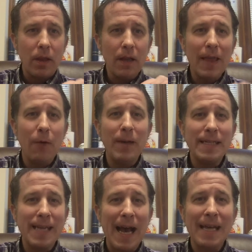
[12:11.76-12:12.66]
That
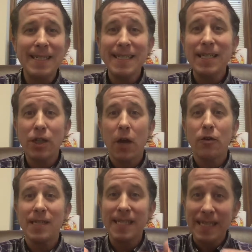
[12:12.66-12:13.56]
we test each
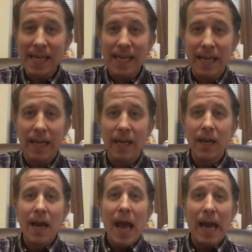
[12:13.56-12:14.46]
other's thinking
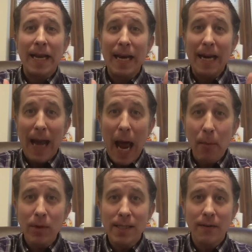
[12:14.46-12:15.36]
and
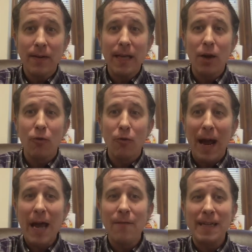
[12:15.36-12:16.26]
collaboratively
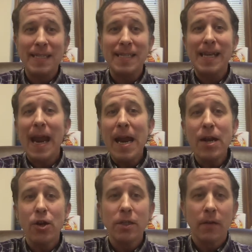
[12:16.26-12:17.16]
arrive at
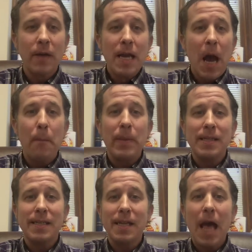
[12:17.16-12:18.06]
standards of
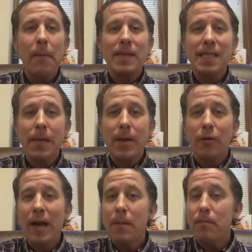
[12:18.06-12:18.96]

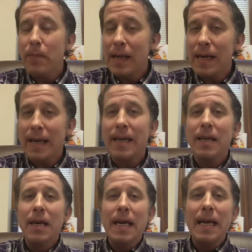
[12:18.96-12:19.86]
epistemic credibility
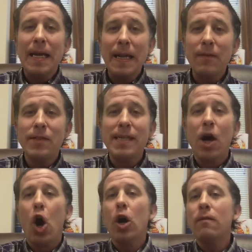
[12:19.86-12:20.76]
lifts the
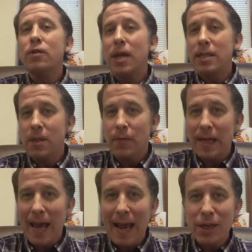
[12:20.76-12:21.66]
art of
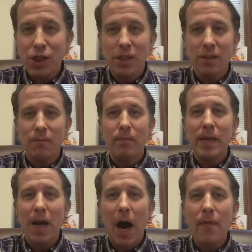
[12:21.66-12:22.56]
justification
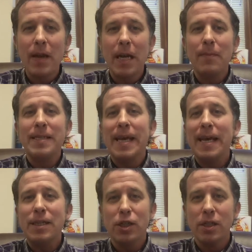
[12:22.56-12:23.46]
beyond the
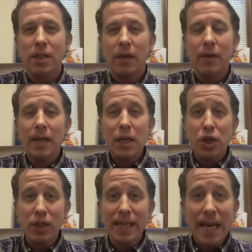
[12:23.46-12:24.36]
limitations of
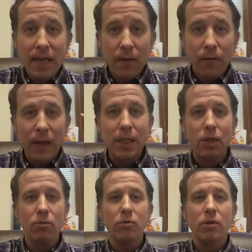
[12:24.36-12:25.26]
just
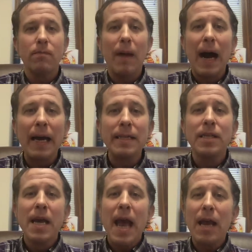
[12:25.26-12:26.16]
individuals'
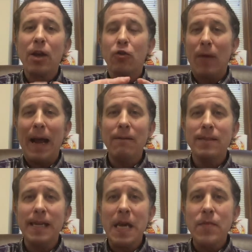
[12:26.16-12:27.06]
minds and
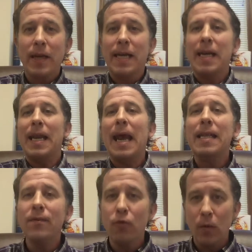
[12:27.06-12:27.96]
grounds it in the
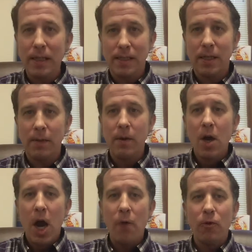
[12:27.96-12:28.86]
collective wisdom
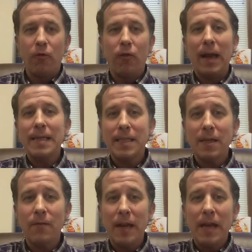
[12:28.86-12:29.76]
of
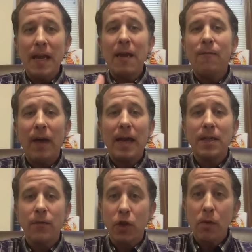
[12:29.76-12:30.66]
reflective and
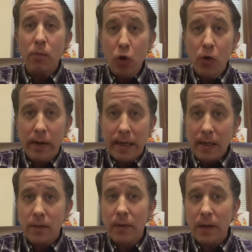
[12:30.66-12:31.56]
effective
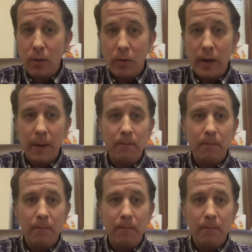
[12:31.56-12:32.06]
communities of inquiry.